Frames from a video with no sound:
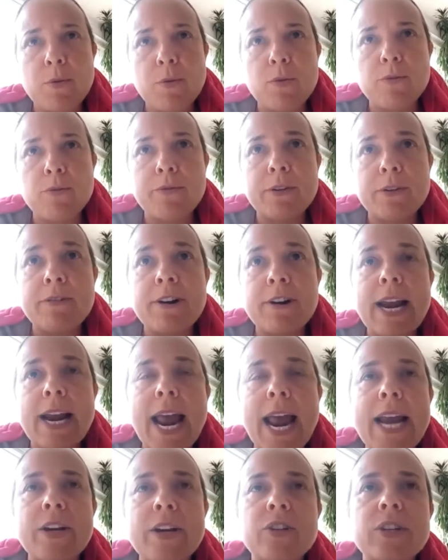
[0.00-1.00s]
feel very
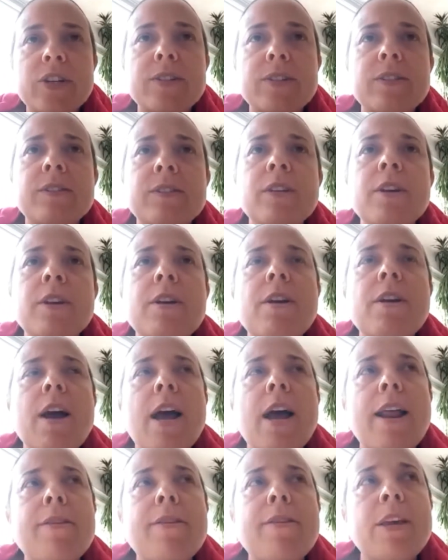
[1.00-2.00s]
anxious,
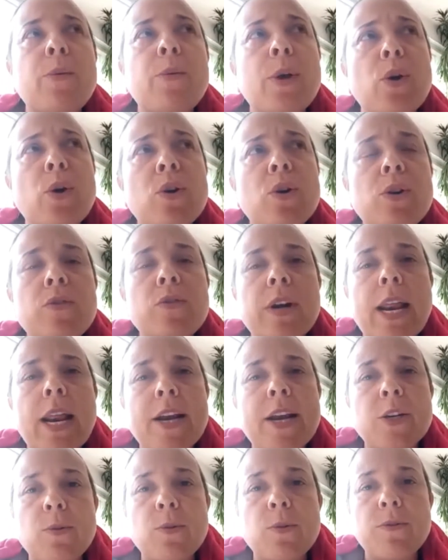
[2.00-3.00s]
and I think we all can
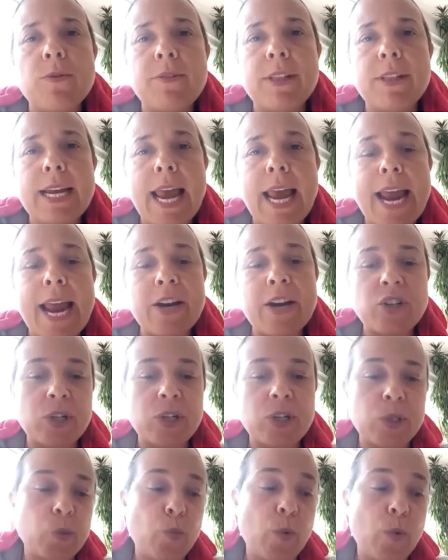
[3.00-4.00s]
relate to it, feeling
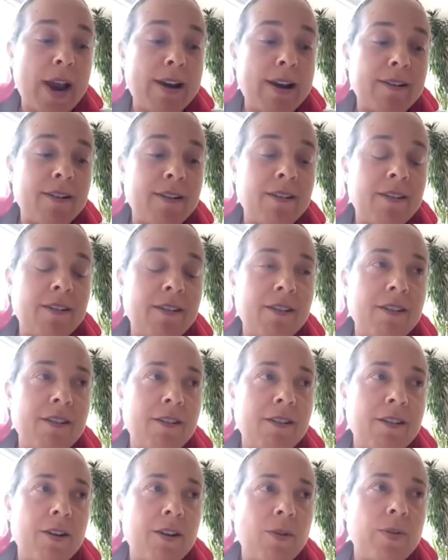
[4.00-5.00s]
anxious when
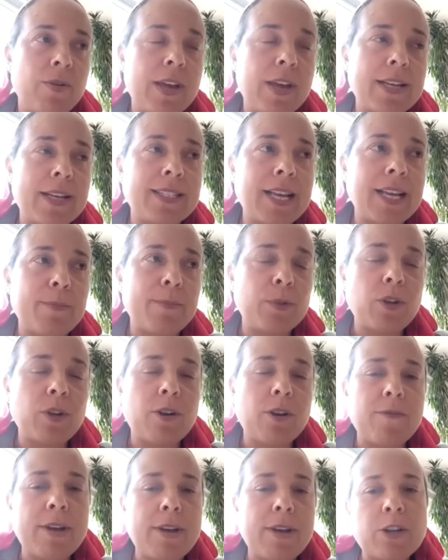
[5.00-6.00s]
there's some sort
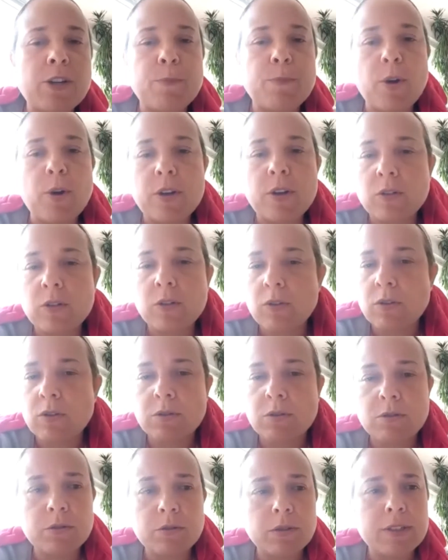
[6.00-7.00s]
of
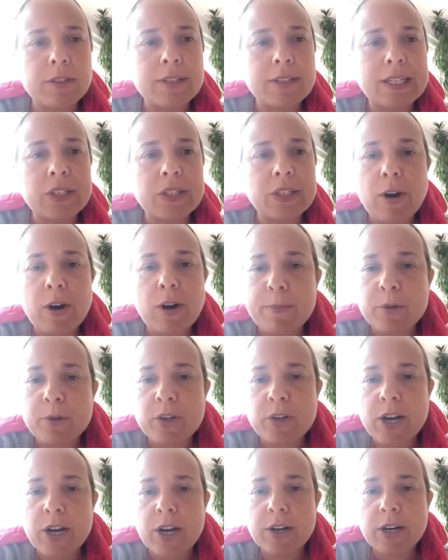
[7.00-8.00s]
interpersonal
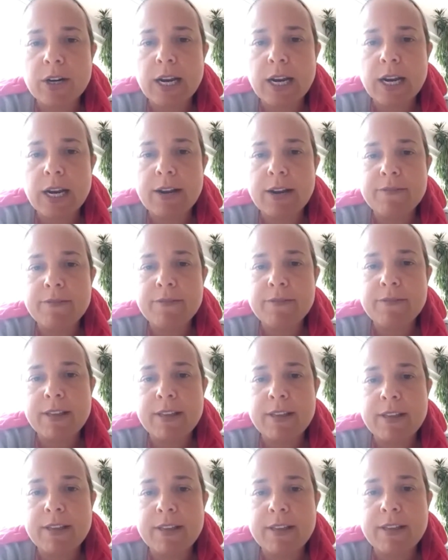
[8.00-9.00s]
disruption. If
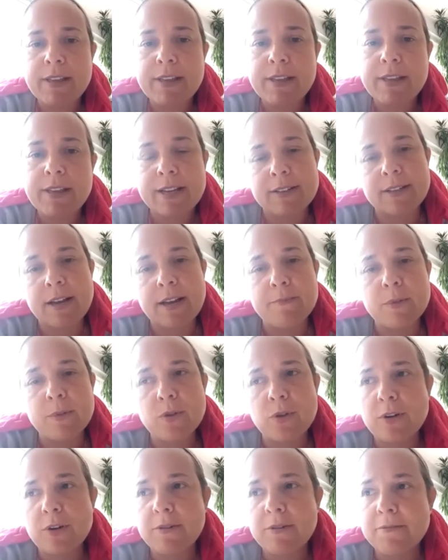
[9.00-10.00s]
there's some
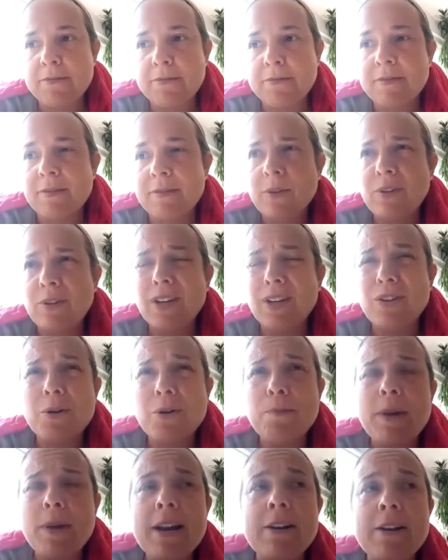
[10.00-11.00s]
sort of, it could
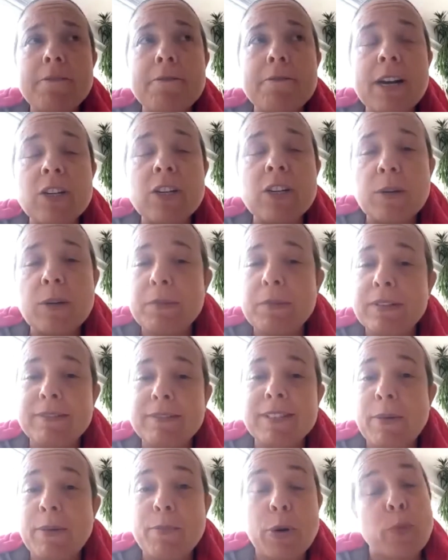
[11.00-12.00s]
be in a friendship and
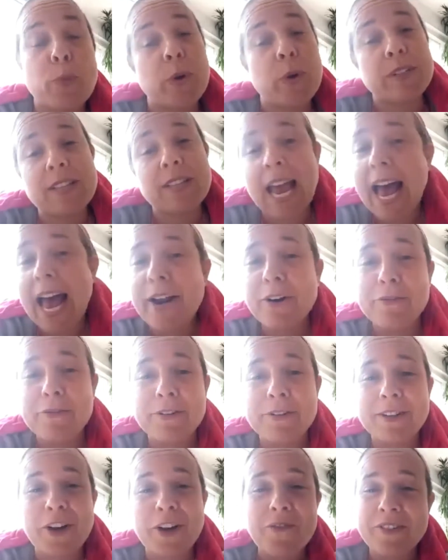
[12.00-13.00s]
someone walks out of the
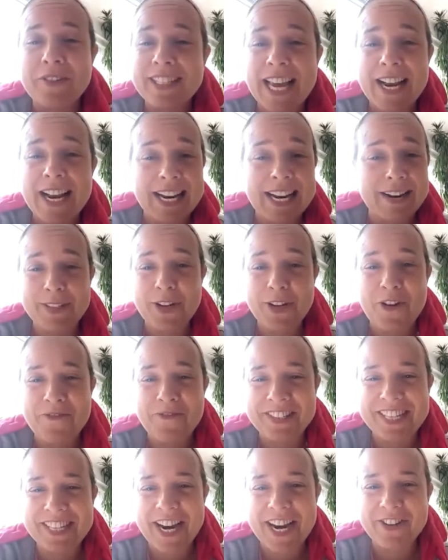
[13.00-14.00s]
conversation, leaves the
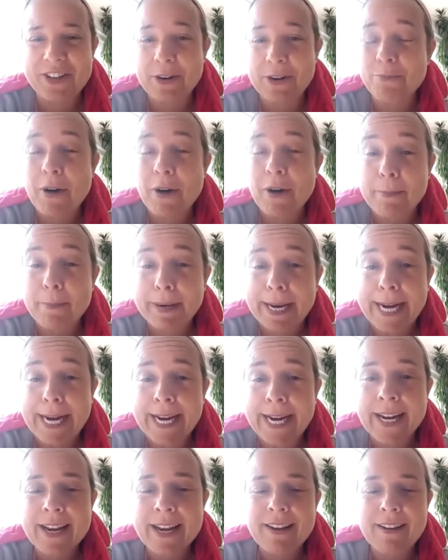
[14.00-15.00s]
conversation abruptly.
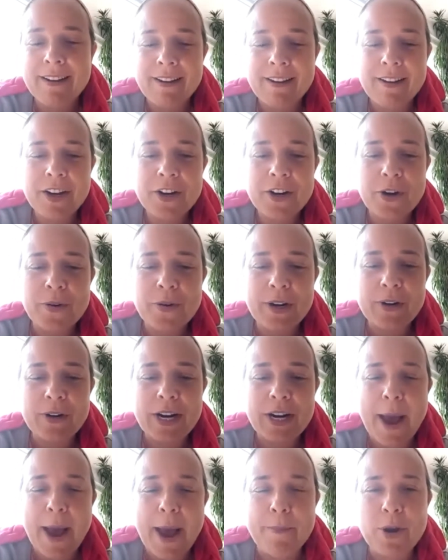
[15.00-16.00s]
It could
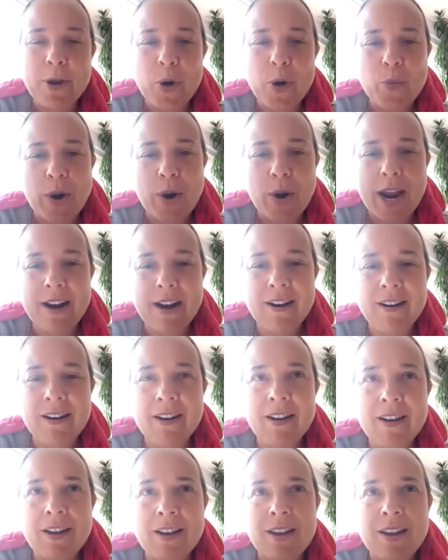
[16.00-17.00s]
happen
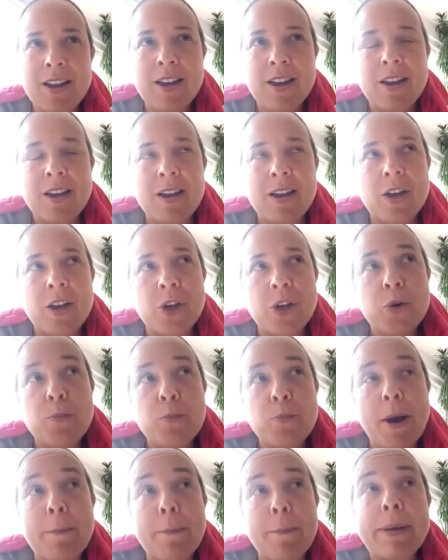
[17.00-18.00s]
when
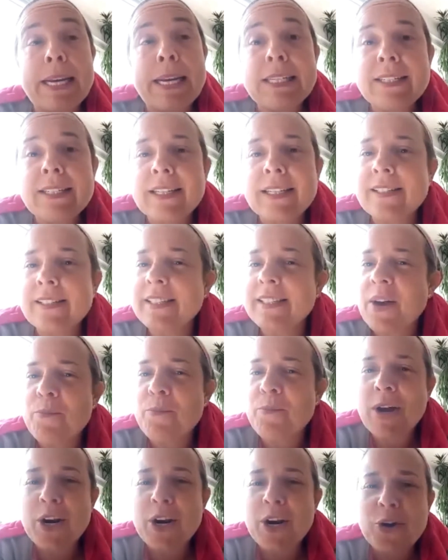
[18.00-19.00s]
you bump into
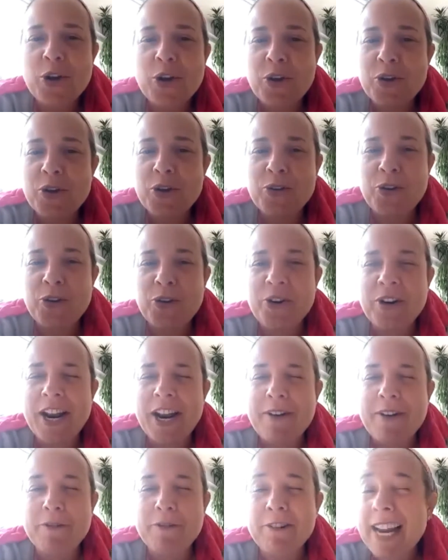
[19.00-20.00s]
someone who you
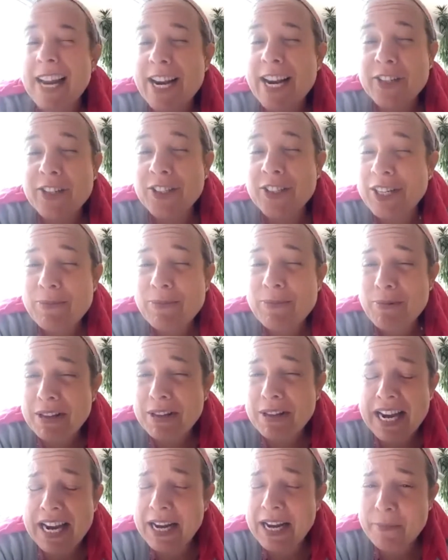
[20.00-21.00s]
don't have a relationship
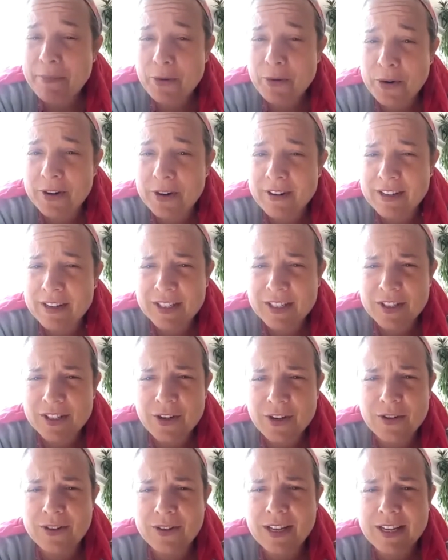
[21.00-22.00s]
with anymore, and
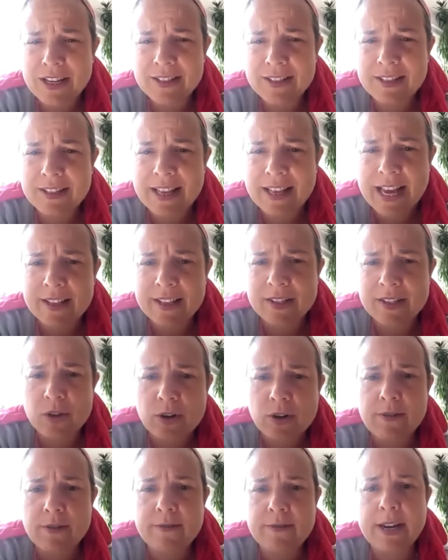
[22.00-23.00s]
so there's that
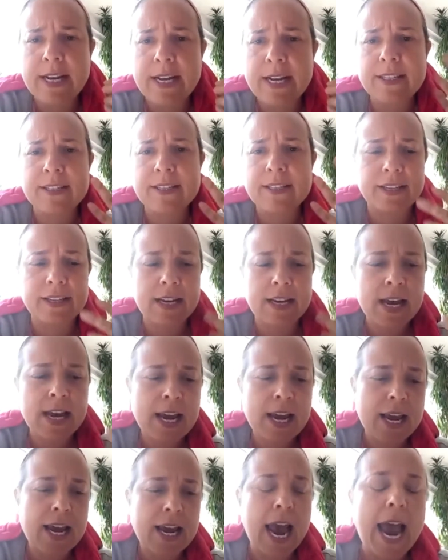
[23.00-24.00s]
sort of,
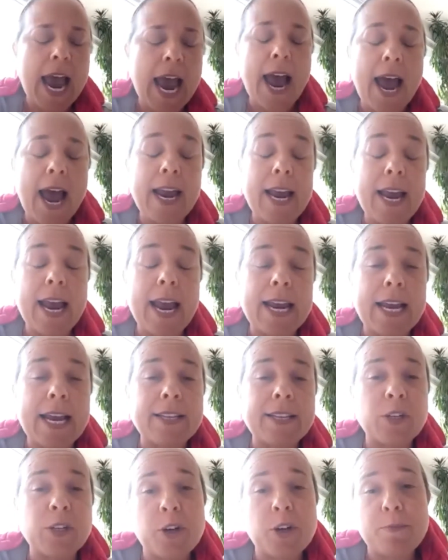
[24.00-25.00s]
I
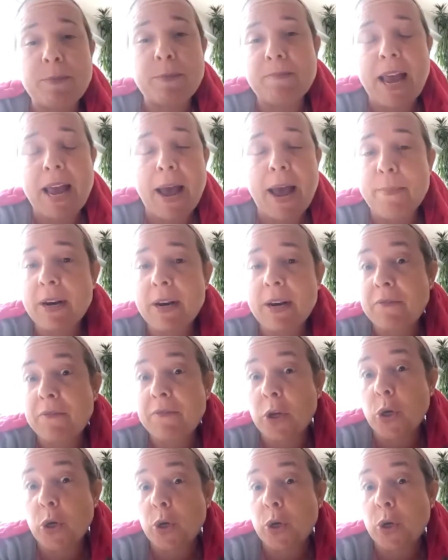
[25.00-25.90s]
guess it could happen if